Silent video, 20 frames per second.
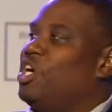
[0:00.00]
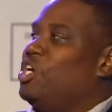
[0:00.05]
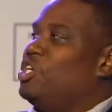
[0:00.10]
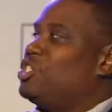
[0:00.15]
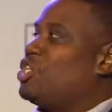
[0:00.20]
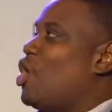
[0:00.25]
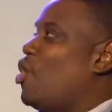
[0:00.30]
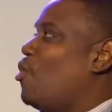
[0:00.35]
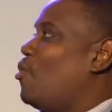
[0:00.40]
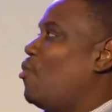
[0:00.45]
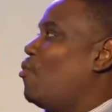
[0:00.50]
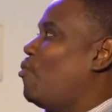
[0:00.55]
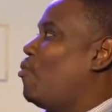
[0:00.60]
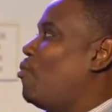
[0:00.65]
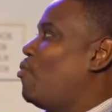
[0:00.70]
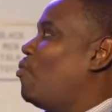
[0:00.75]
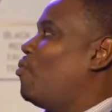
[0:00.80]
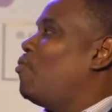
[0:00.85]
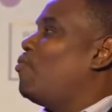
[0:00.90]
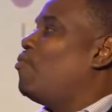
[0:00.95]
So
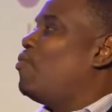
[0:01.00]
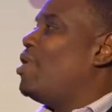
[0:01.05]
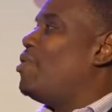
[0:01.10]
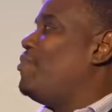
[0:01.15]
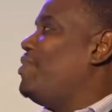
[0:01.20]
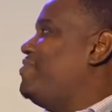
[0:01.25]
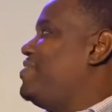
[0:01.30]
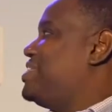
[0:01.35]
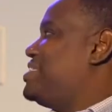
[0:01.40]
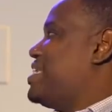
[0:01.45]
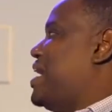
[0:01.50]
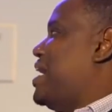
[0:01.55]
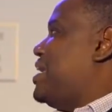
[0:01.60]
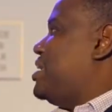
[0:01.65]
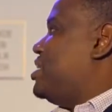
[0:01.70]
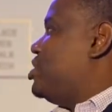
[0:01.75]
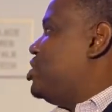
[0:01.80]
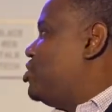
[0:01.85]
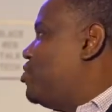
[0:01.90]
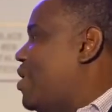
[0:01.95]
what we've decided
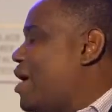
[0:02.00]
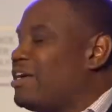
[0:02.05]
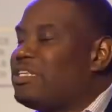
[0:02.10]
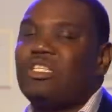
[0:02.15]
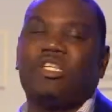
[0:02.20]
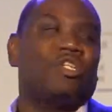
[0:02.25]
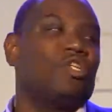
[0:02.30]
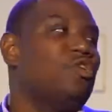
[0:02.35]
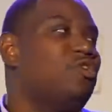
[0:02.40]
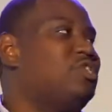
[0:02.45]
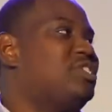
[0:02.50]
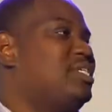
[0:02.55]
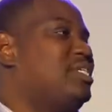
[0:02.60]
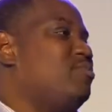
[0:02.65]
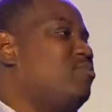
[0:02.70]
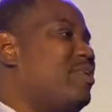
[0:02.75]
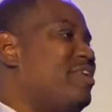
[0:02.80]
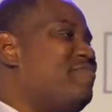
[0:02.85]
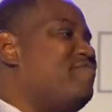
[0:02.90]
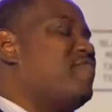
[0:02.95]
to do, our solution,
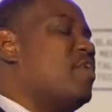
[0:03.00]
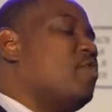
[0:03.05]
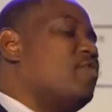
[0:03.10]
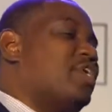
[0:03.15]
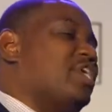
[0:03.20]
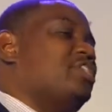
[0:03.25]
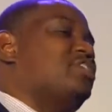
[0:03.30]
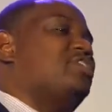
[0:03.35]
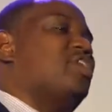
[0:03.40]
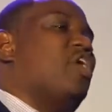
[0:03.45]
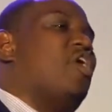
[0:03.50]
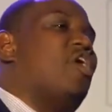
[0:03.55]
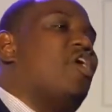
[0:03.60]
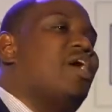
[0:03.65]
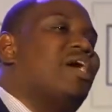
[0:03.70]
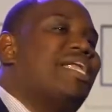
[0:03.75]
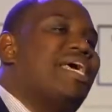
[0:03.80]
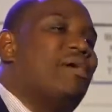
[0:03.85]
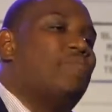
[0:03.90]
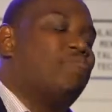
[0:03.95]
and we focused
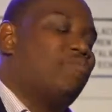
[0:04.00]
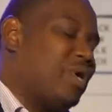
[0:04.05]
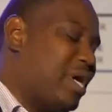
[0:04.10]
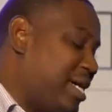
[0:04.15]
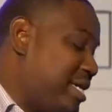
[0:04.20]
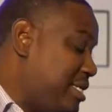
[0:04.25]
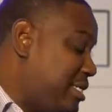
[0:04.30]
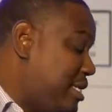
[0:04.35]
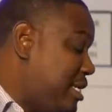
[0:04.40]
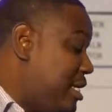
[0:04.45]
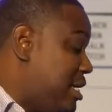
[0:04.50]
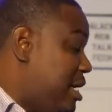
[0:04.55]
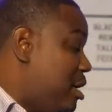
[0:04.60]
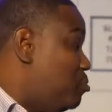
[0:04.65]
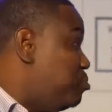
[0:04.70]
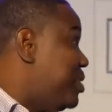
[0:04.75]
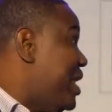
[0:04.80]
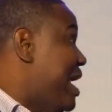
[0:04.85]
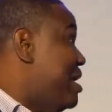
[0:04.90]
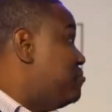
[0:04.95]
on a, a, a
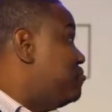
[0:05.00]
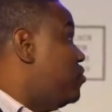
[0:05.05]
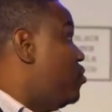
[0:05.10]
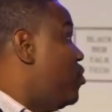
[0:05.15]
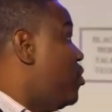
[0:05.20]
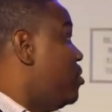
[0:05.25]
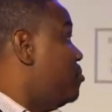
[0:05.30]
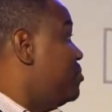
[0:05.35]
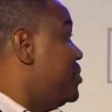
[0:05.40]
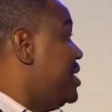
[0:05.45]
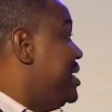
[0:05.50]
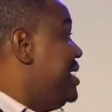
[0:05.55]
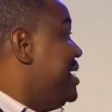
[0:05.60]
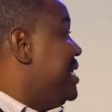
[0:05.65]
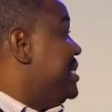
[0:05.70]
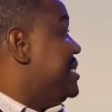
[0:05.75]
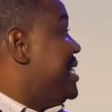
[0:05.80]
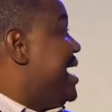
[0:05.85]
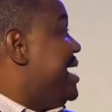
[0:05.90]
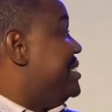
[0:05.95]
platform
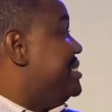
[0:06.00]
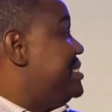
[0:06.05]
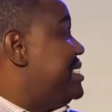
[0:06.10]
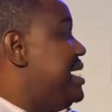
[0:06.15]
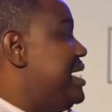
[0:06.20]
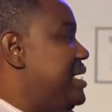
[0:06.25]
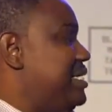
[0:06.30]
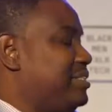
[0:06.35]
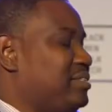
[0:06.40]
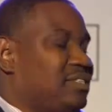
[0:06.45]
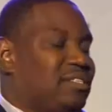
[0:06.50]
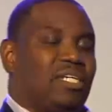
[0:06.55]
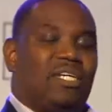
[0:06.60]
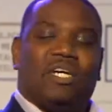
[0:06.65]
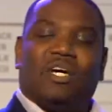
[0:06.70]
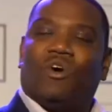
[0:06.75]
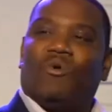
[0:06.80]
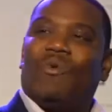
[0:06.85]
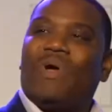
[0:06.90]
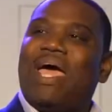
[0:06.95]
that uh,
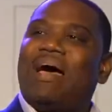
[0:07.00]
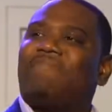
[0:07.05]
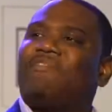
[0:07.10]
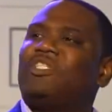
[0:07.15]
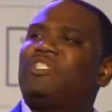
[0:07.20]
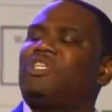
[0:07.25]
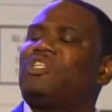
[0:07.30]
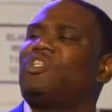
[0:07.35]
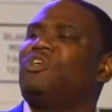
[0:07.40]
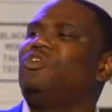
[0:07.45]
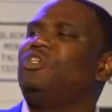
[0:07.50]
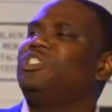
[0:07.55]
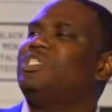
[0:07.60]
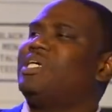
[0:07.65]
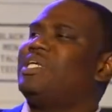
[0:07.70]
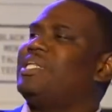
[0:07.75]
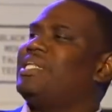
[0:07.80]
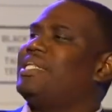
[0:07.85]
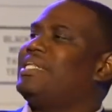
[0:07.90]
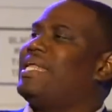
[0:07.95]
we have a
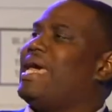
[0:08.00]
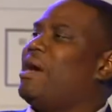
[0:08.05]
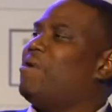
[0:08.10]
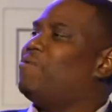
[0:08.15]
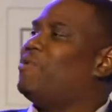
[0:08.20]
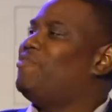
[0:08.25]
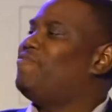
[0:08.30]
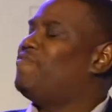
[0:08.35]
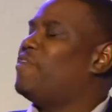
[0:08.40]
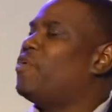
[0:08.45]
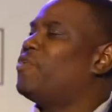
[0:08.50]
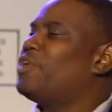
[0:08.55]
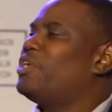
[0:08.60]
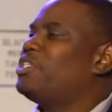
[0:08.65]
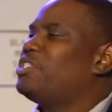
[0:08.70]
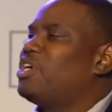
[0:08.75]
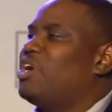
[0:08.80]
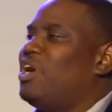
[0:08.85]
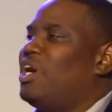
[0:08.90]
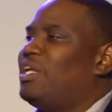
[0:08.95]
solution that we
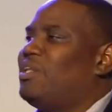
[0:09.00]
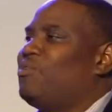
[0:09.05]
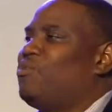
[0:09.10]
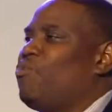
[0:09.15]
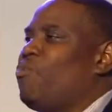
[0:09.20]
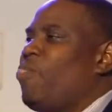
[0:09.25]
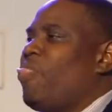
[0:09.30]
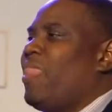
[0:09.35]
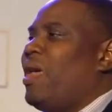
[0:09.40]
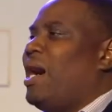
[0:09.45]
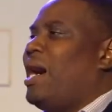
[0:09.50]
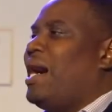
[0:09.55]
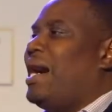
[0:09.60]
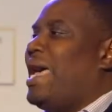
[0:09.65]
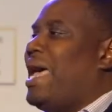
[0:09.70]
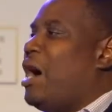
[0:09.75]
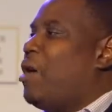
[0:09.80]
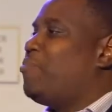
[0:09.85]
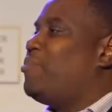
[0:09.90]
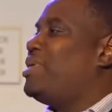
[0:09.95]
focus on uh,
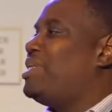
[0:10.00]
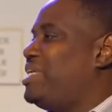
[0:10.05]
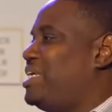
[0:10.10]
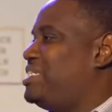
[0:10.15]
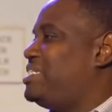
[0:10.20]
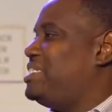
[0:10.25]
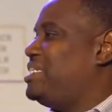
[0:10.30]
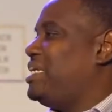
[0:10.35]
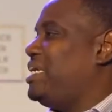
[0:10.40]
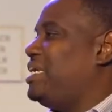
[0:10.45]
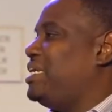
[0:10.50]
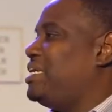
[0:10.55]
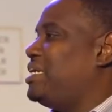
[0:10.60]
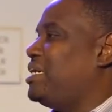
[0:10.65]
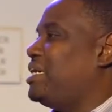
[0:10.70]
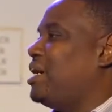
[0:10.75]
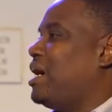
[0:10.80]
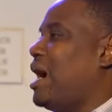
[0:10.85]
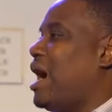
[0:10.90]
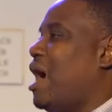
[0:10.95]
helping this need.
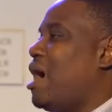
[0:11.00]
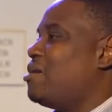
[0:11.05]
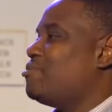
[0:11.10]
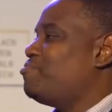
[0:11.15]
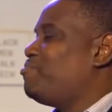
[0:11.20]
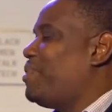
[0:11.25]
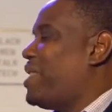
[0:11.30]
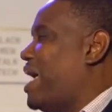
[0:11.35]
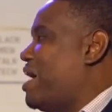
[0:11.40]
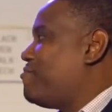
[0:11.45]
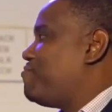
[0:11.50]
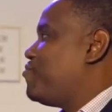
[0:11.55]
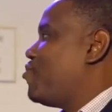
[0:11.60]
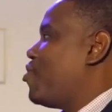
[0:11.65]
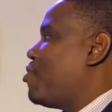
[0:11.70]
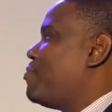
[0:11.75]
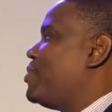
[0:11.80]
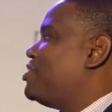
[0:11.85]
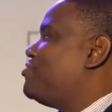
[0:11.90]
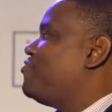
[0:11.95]
Our
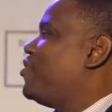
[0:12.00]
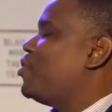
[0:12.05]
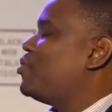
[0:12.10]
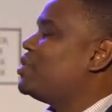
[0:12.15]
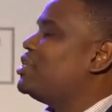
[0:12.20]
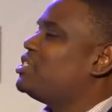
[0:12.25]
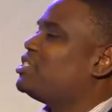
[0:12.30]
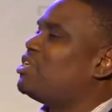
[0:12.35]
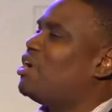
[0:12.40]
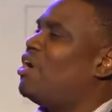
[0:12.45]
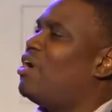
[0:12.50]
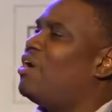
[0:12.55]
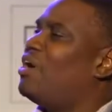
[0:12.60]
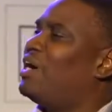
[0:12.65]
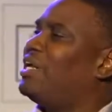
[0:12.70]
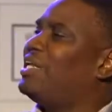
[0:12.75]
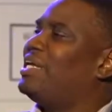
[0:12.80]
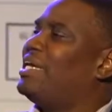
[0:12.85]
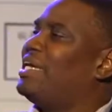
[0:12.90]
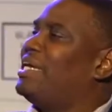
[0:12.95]
platform is focused
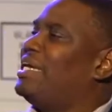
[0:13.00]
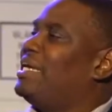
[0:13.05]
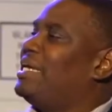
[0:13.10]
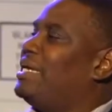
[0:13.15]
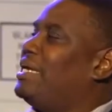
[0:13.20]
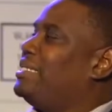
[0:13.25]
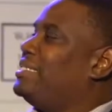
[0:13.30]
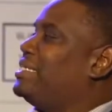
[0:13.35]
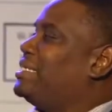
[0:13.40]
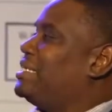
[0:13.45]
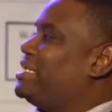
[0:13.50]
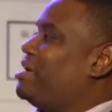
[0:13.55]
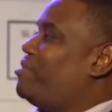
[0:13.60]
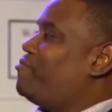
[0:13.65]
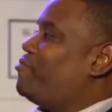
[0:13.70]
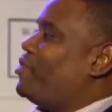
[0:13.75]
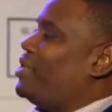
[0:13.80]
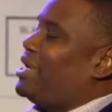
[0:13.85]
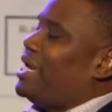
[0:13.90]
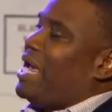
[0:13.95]
on
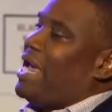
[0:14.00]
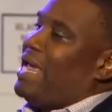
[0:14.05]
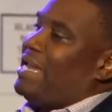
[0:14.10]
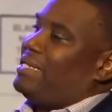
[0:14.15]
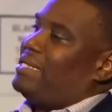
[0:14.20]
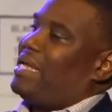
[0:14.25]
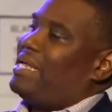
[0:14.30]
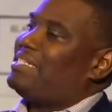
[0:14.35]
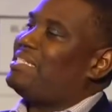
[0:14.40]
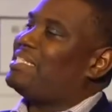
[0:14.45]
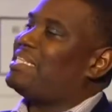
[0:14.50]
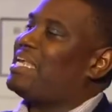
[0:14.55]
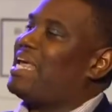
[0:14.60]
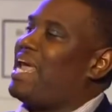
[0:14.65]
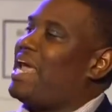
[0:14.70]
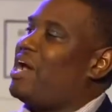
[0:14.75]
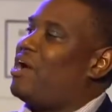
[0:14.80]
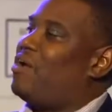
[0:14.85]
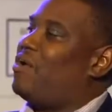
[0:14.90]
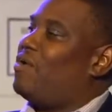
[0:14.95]
delivering at a
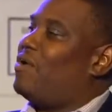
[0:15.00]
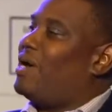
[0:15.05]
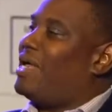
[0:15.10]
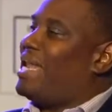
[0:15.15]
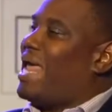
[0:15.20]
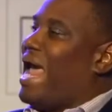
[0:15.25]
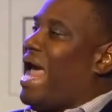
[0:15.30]
scale an